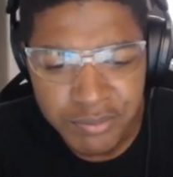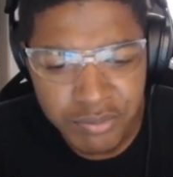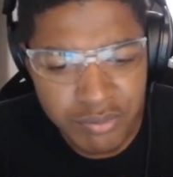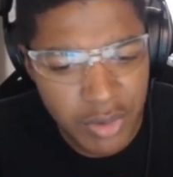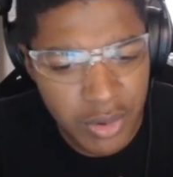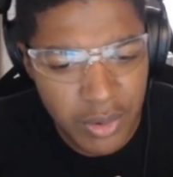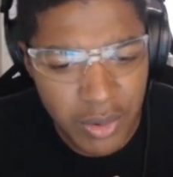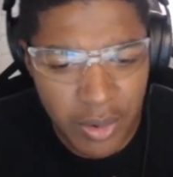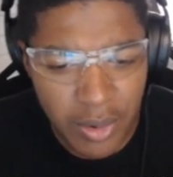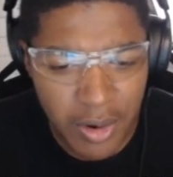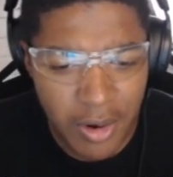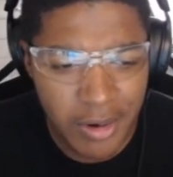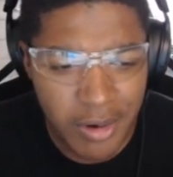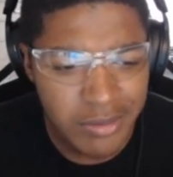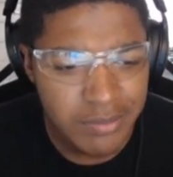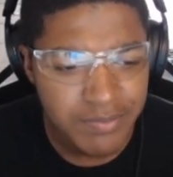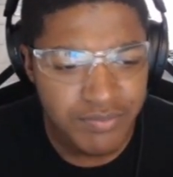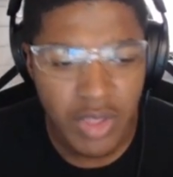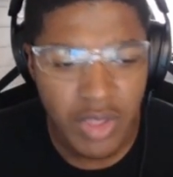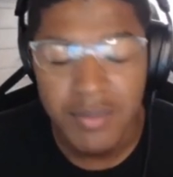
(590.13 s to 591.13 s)

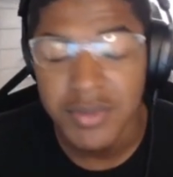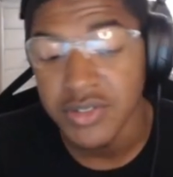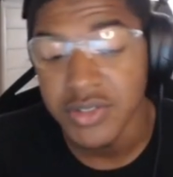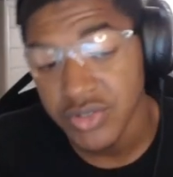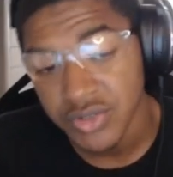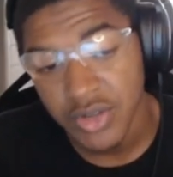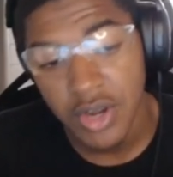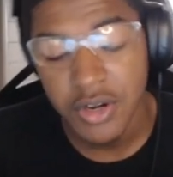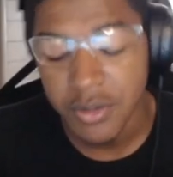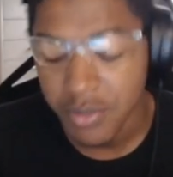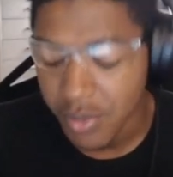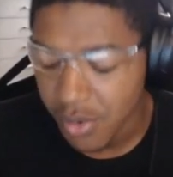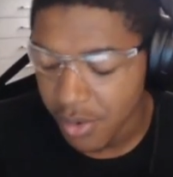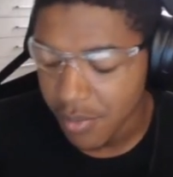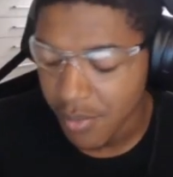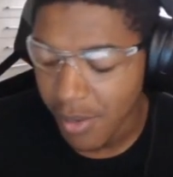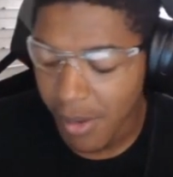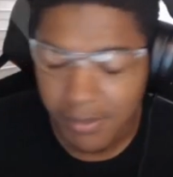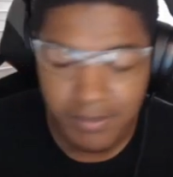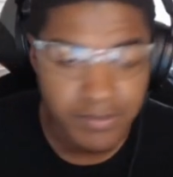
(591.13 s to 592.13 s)
Mogohar, I mean starter
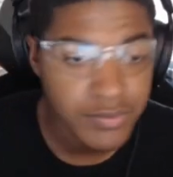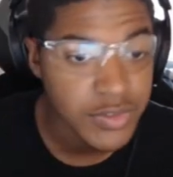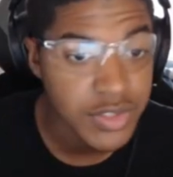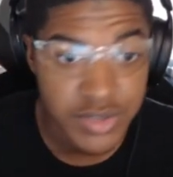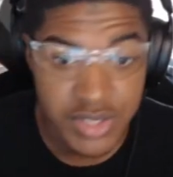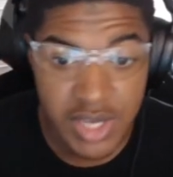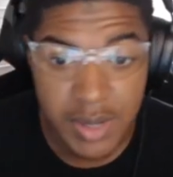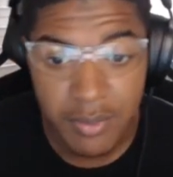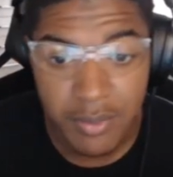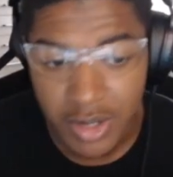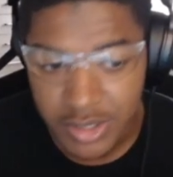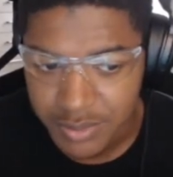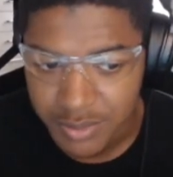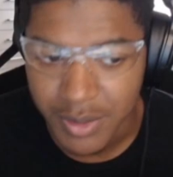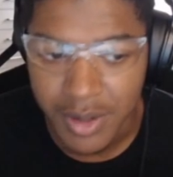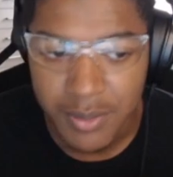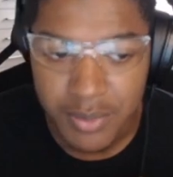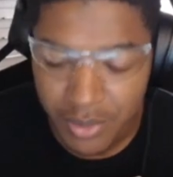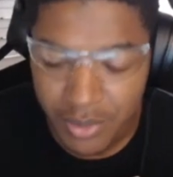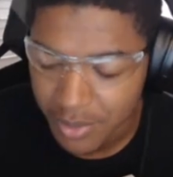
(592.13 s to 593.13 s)
Pokemon. Samurott's
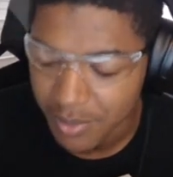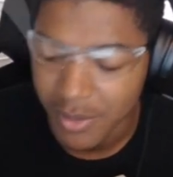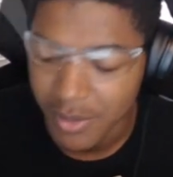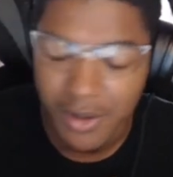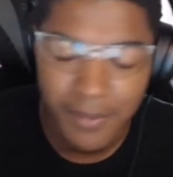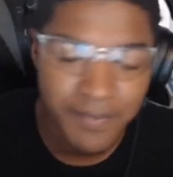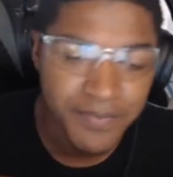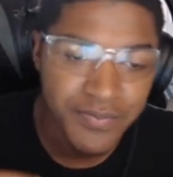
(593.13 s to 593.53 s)
my Pokemon.